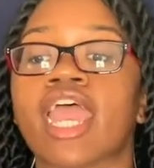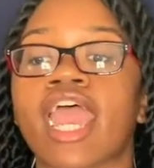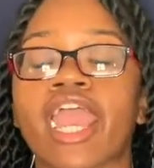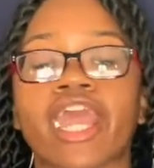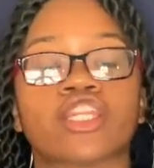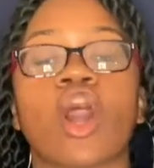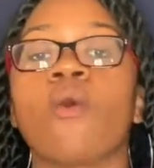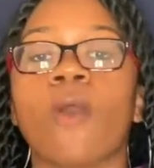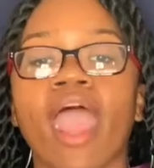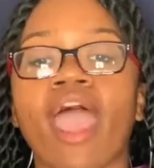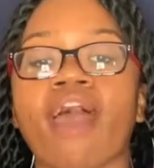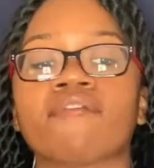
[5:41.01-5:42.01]
don't
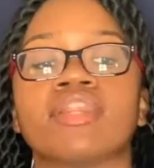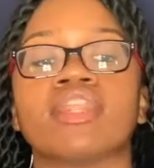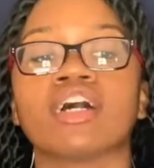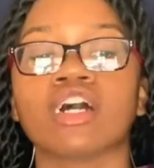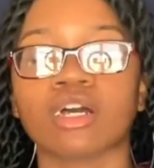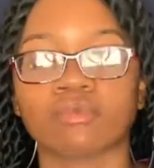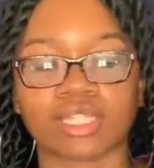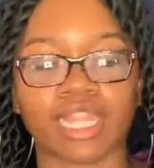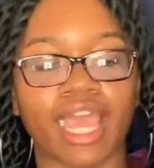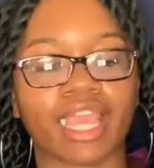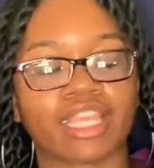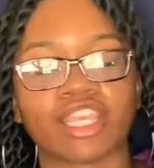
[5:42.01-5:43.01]
have nubs
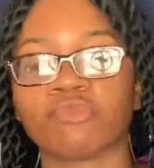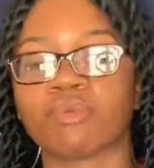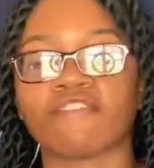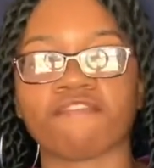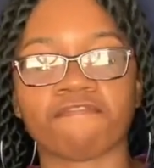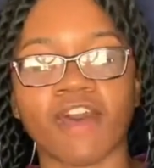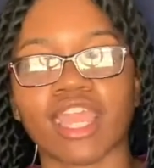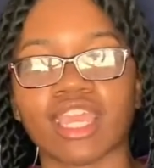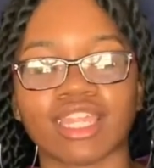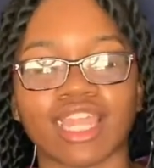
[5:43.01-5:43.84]
like you've been fighting,